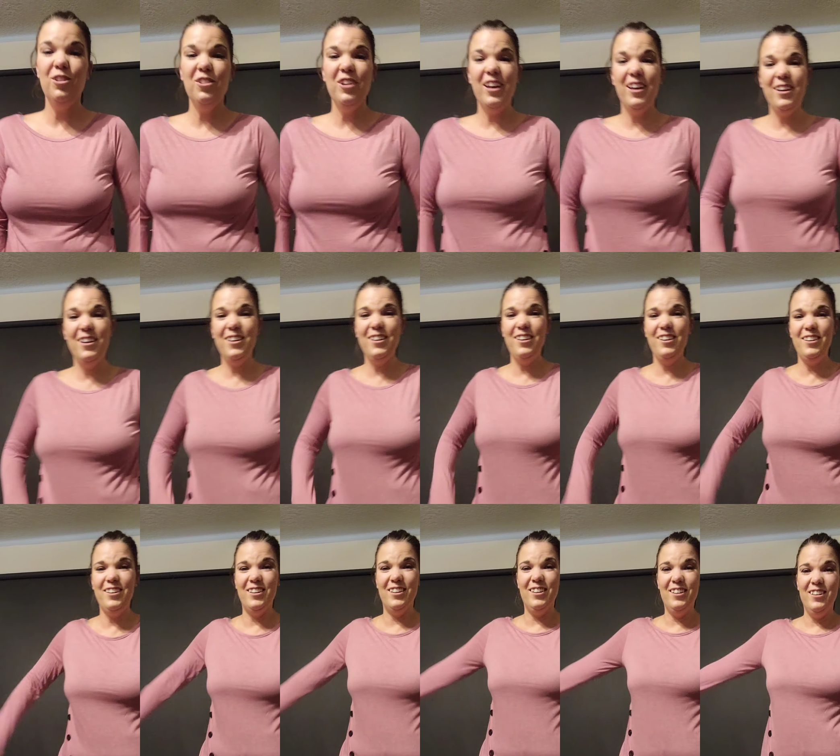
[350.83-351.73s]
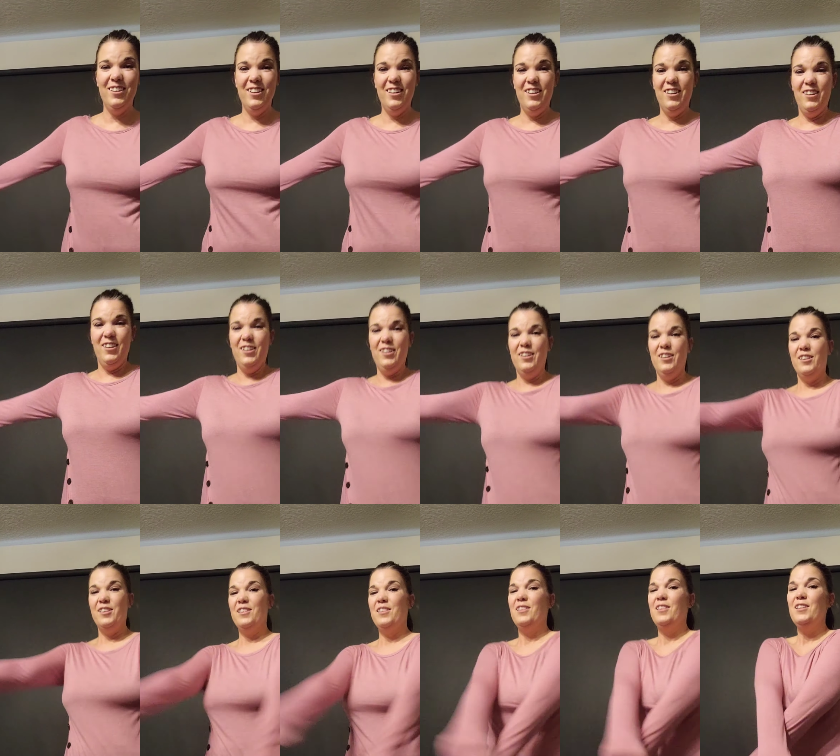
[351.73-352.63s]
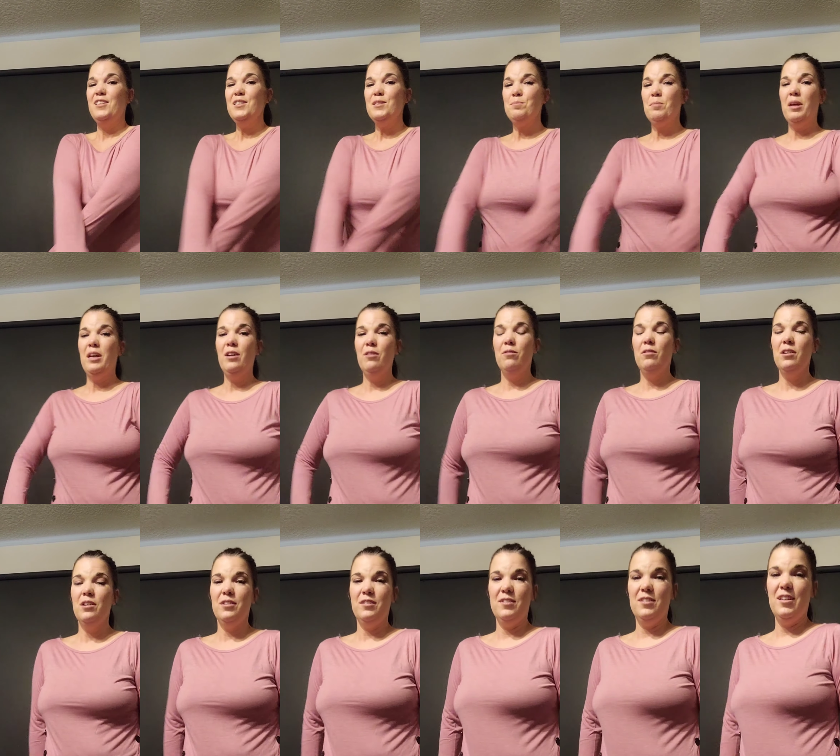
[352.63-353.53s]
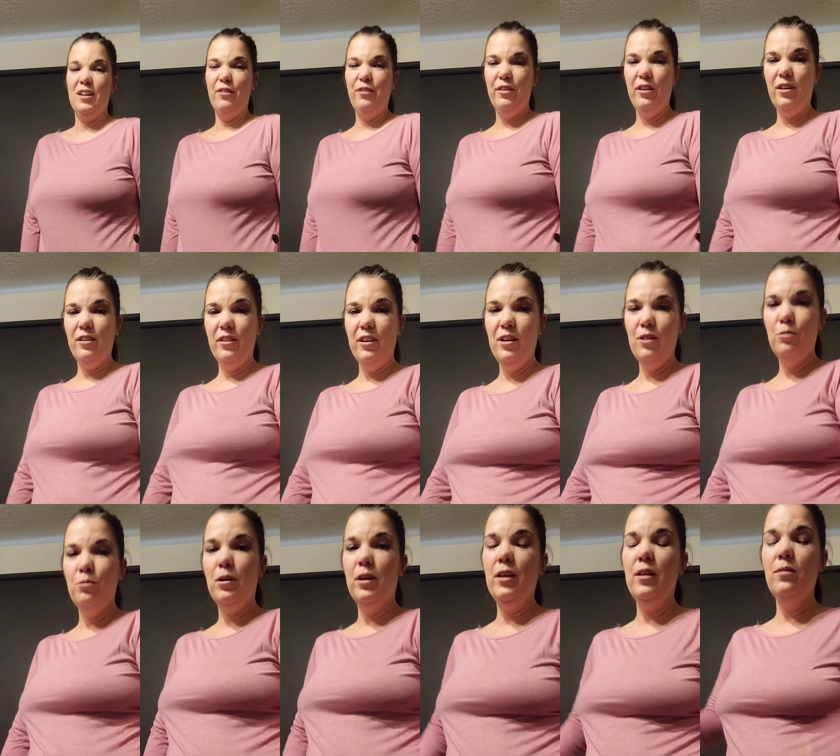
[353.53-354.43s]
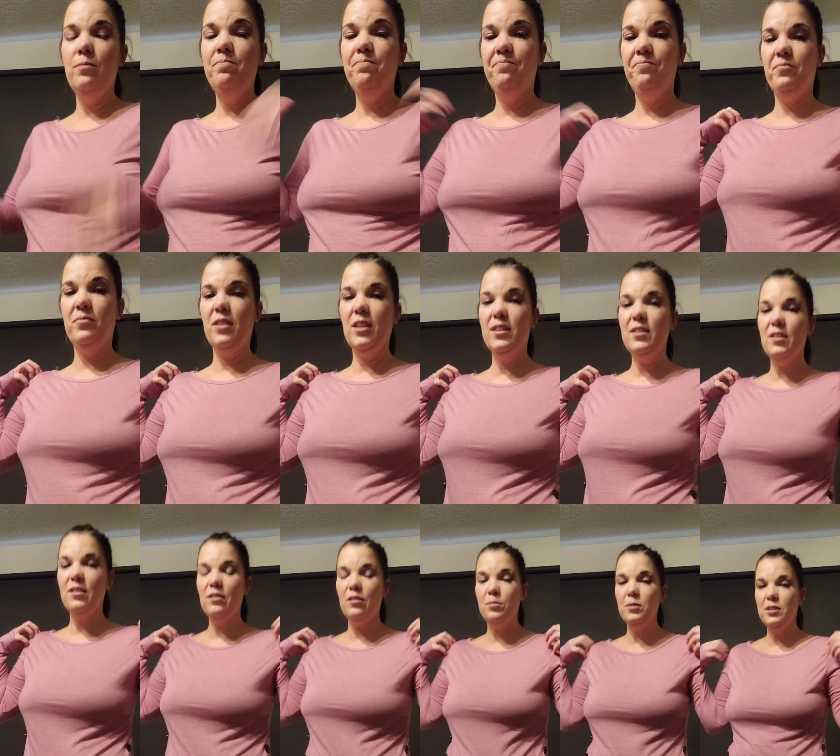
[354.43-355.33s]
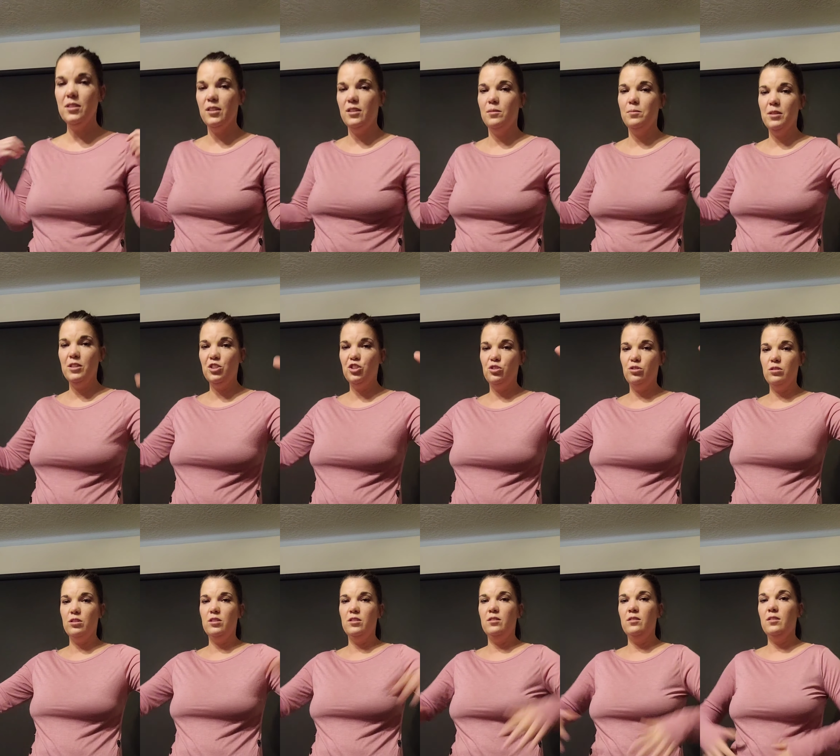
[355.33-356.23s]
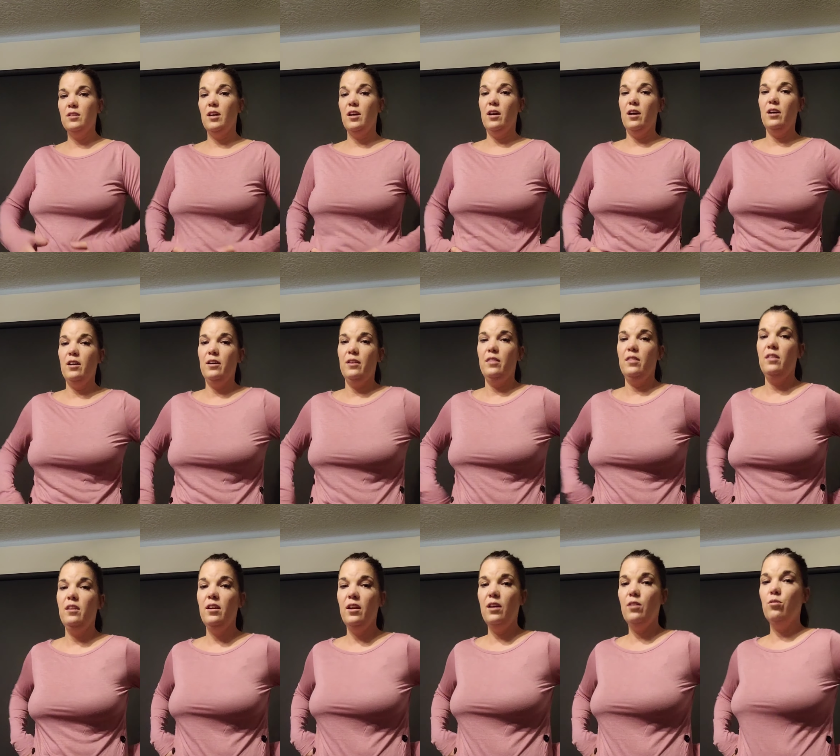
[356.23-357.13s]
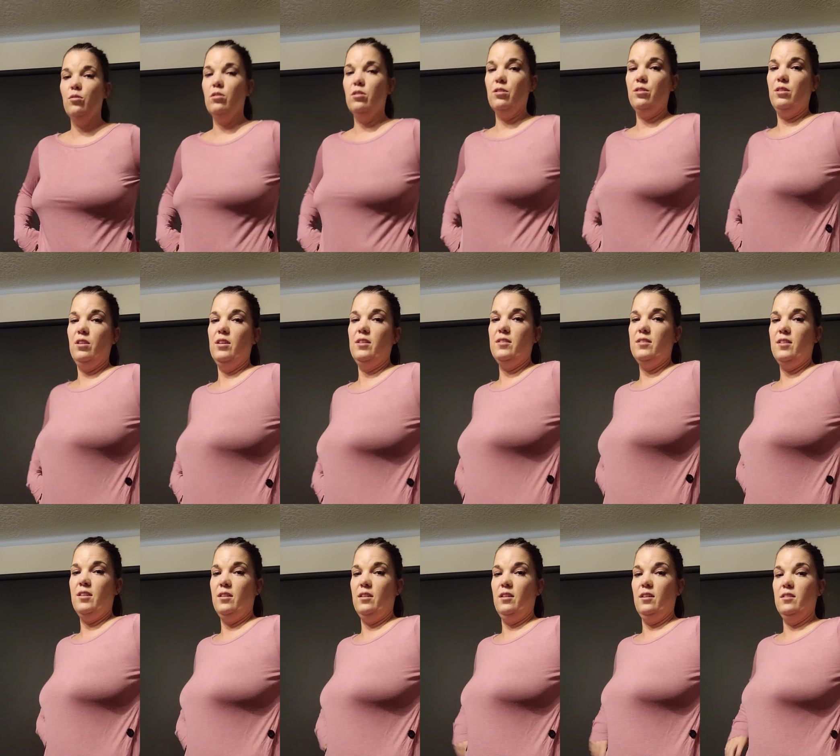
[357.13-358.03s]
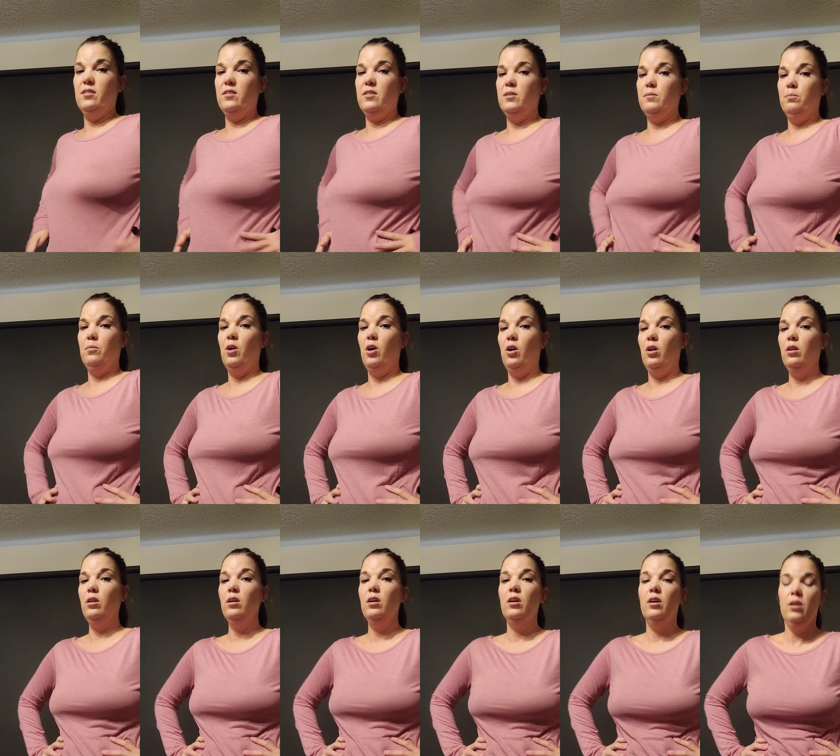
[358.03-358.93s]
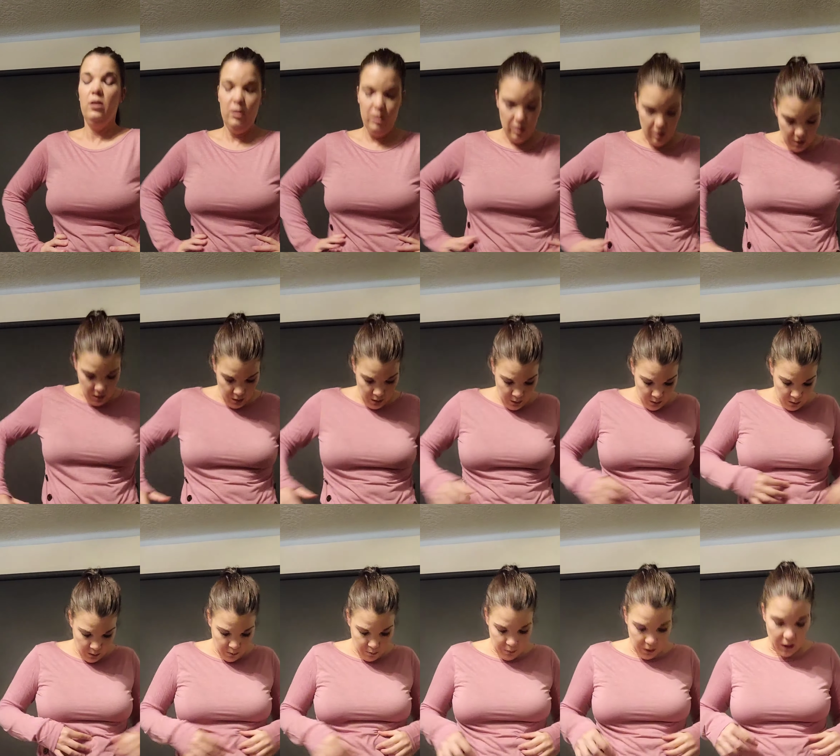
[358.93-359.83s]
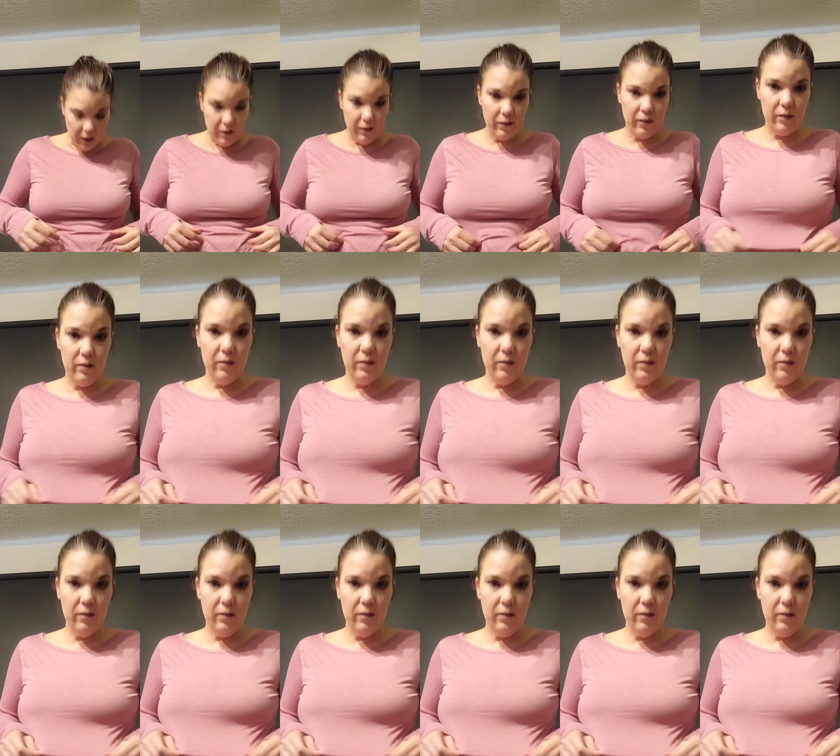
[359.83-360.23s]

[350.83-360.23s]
Okay, this pink one is definitely a win a little bit tight on my shoulders. I think I ordered this in a small, but